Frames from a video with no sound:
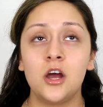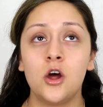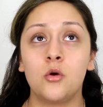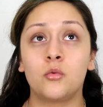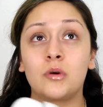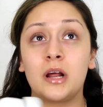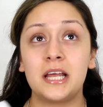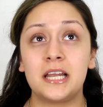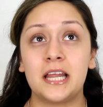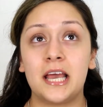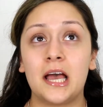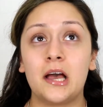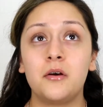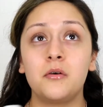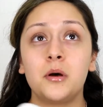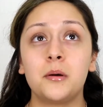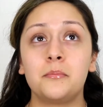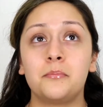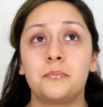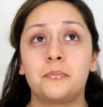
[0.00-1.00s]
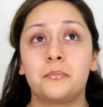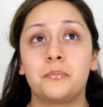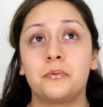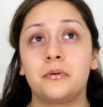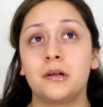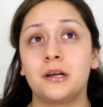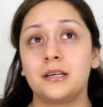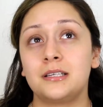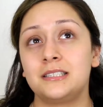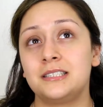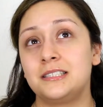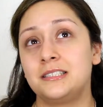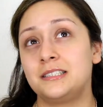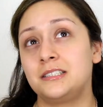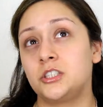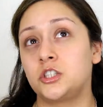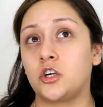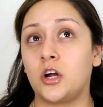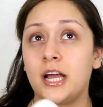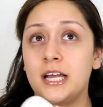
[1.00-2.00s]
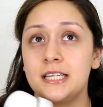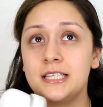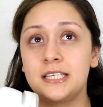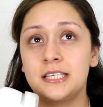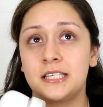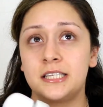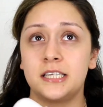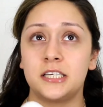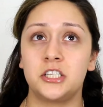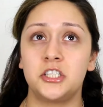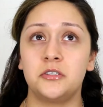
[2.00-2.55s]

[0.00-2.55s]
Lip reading: Right now I'm trying to stick